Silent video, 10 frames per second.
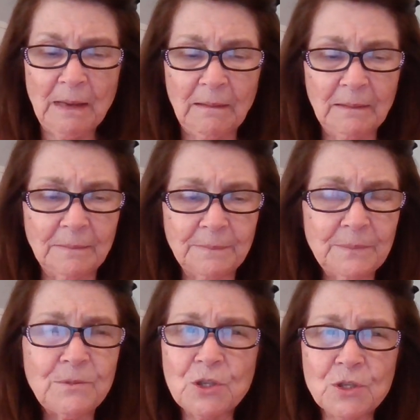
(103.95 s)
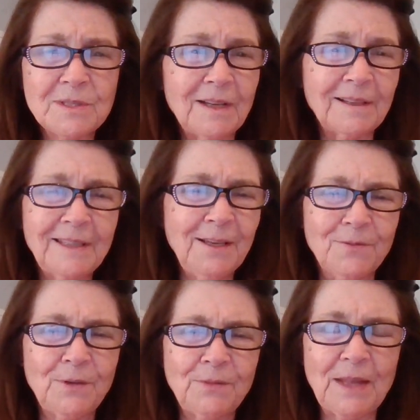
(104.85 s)
Um, just a
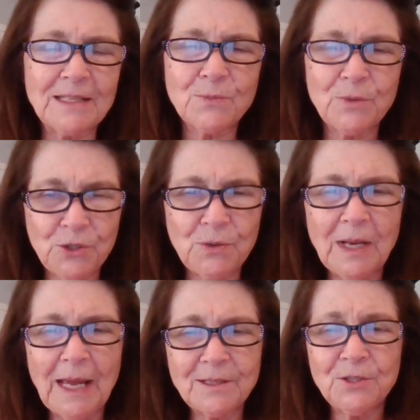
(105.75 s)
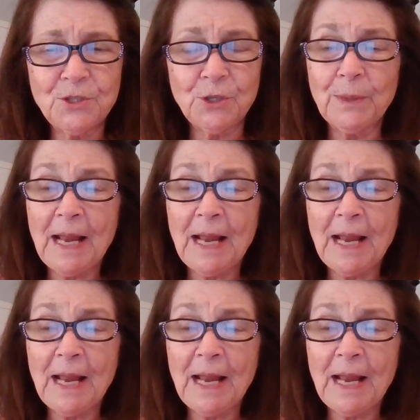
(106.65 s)
gift if that's what you like to do.